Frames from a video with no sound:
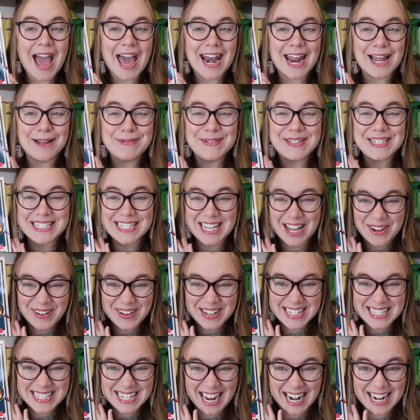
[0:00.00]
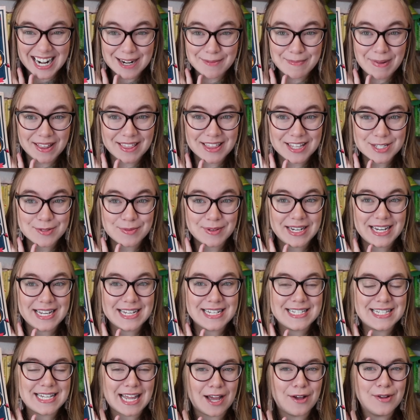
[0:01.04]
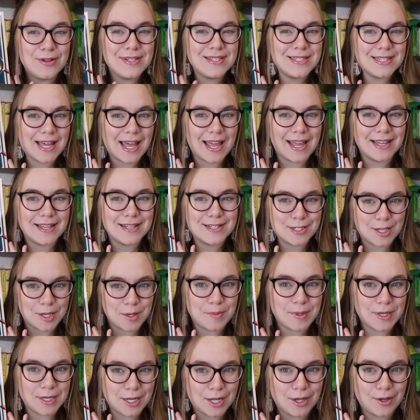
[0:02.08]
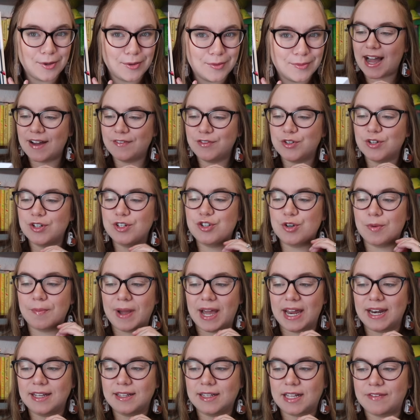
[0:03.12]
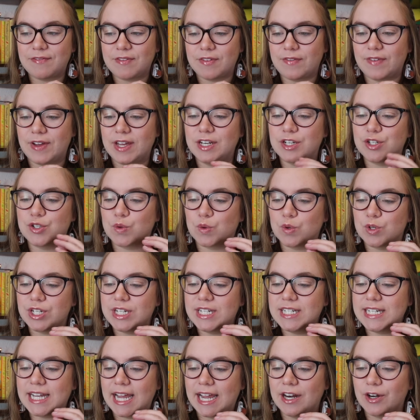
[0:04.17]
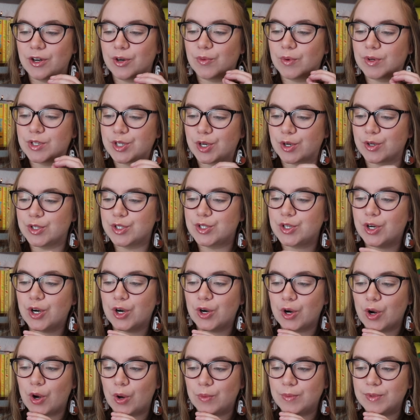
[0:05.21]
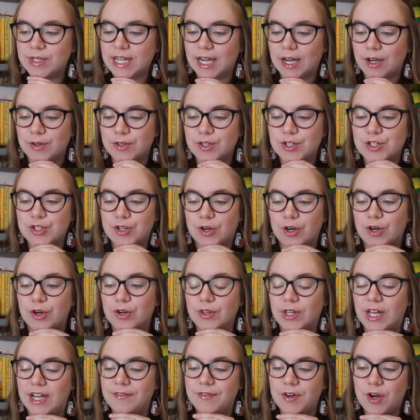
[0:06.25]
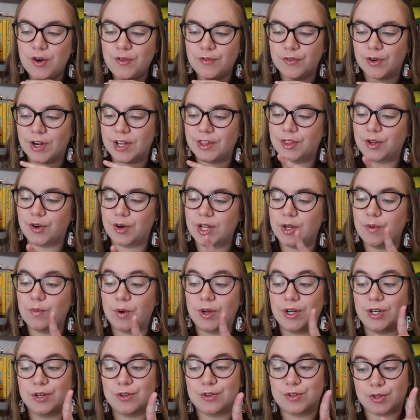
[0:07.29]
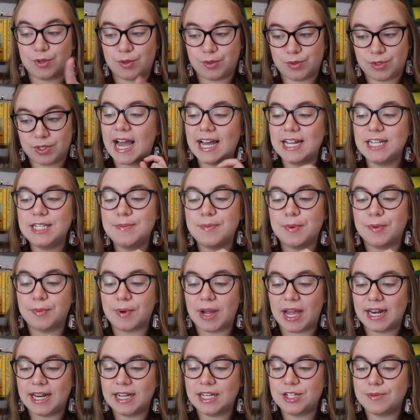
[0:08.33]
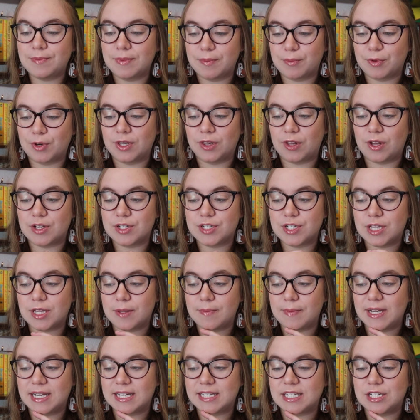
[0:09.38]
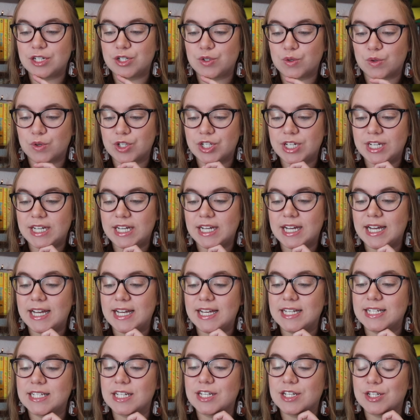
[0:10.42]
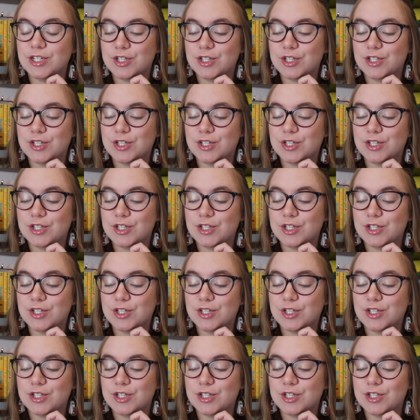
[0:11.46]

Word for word: I'm so excited about this one. It sounds like Scooby Doo. After a traumatic life event, Georgie Tanner returns to her hometown to start her life over at 31 years old. Add sporadic memory loss to the mix, and Georgie is a